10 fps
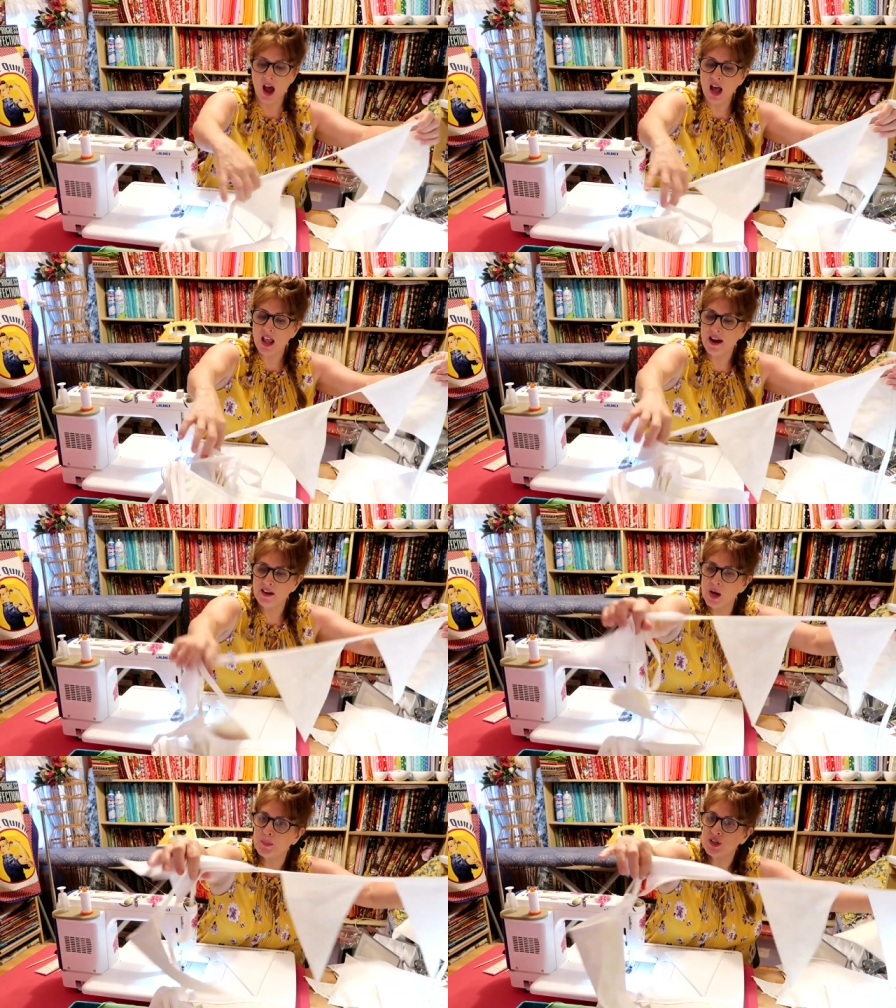I'll
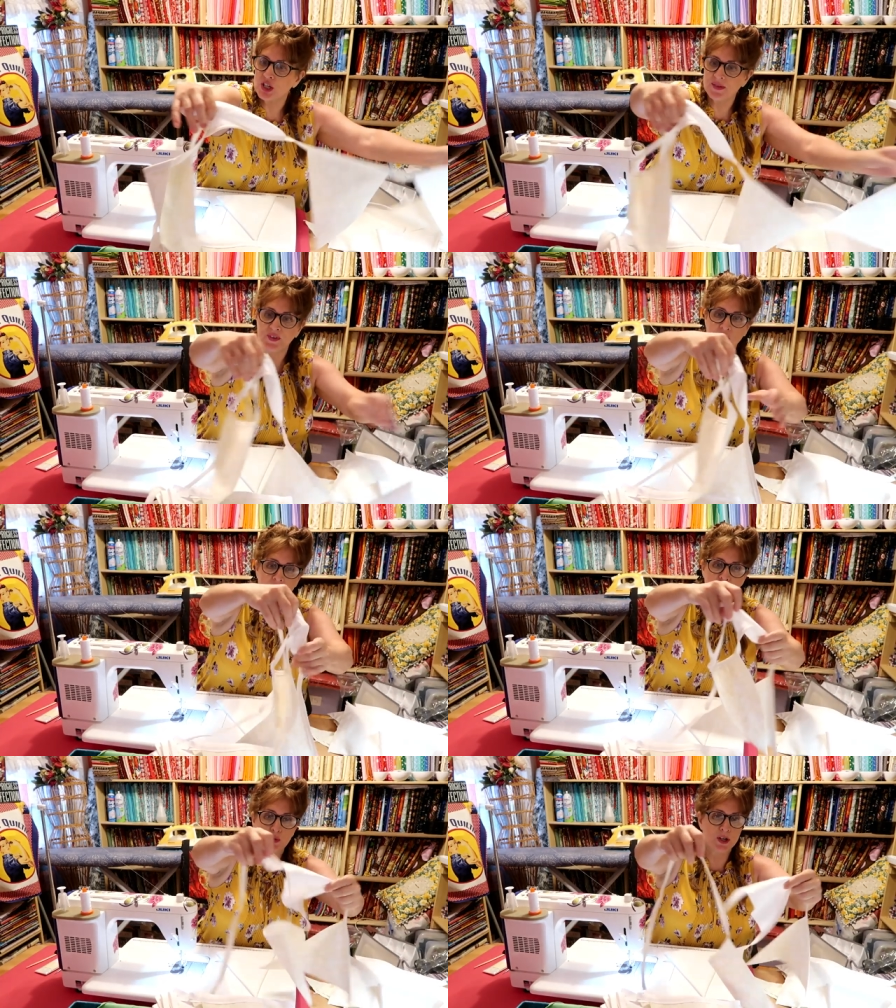iron it, but just for
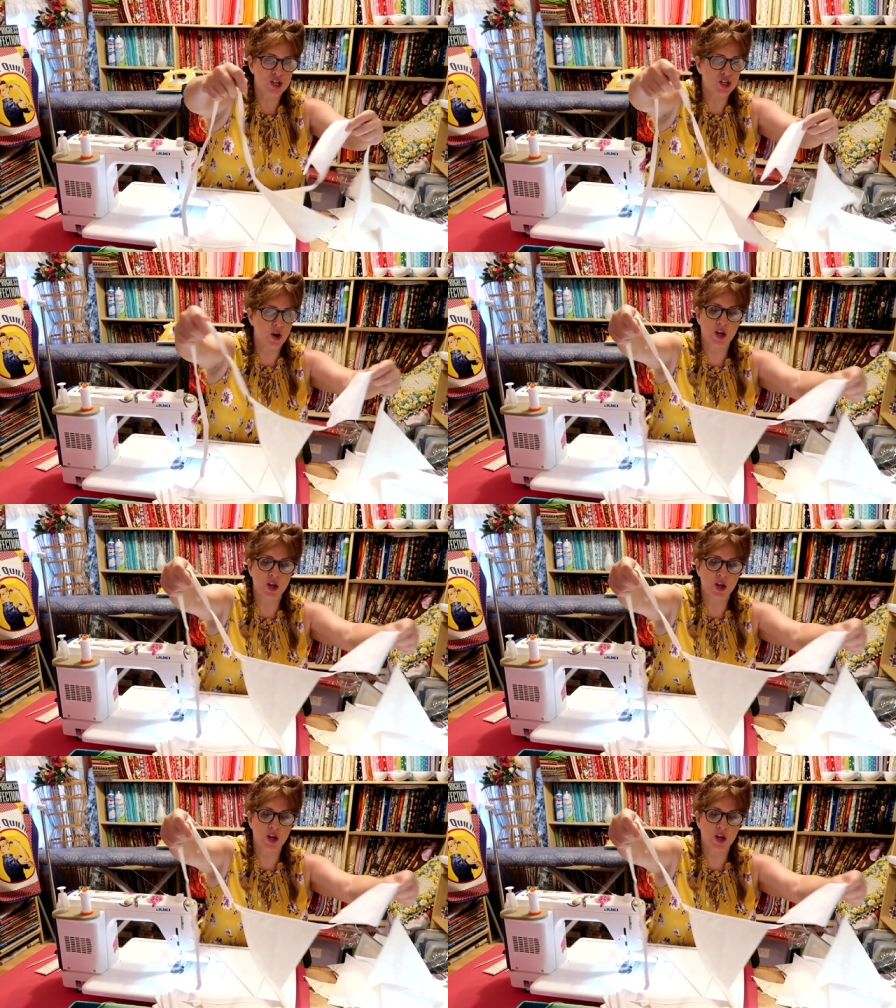I just want to show